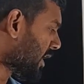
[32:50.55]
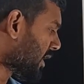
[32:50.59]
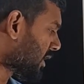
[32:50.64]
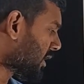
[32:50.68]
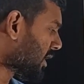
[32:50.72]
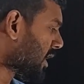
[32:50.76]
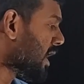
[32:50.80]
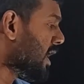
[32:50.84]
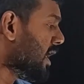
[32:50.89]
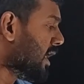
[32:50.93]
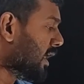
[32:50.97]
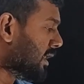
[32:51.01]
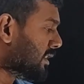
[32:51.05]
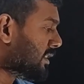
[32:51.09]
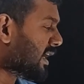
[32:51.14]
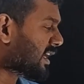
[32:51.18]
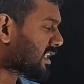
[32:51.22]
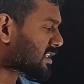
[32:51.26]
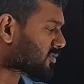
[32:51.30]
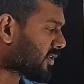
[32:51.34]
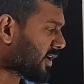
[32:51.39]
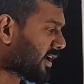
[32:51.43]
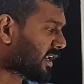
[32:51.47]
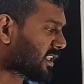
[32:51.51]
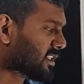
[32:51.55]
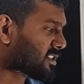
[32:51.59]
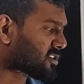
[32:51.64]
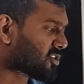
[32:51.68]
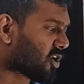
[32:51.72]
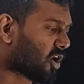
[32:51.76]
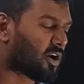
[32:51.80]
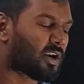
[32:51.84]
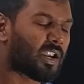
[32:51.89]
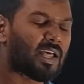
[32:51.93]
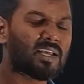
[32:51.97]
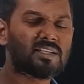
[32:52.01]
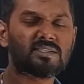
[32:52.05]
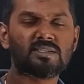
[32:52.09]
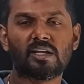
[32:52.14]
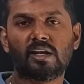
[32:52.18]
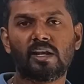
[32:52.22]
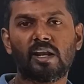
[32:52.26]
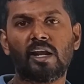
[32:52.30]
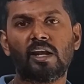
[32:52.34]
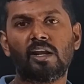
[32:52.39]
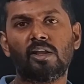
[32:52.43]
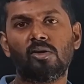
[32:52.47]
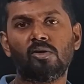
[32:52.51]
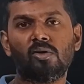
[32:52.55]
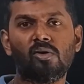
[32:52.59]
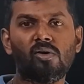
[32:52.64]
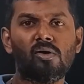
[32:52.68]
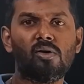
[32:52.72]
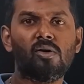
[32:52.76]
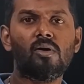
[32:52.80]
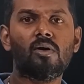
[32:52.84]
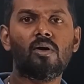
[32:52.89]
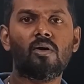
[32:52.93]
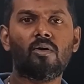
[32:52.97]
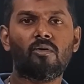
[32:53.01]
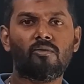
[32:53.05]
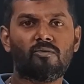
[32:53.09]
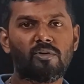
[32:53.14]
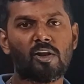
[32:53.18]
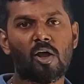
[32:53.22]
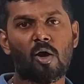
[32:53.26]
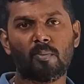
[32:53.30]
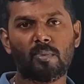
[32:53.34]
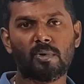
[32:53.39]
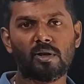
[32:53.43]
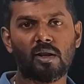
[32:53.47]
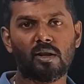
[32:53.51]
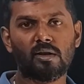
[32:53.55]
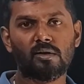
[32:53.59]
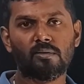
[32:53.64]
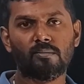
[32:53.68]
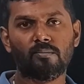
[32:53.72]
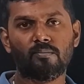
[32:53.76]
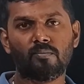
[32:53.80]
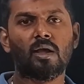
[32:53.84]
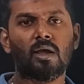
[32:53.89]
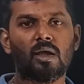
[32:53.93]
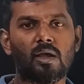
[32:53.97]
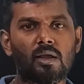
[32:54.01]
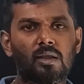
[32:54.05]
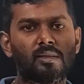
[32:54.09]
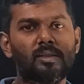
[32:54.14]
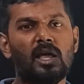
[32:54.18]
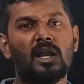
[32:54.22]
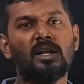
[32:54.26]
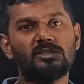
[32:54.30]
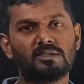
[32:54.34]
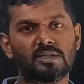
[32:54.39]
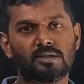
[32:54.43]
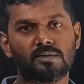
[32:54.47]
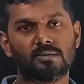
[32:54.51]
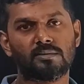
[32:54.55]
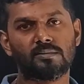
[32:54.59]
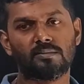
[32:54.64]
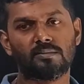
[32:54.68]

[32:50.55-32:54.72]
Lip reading: predict. That is why it is called as a random phenomenon. That's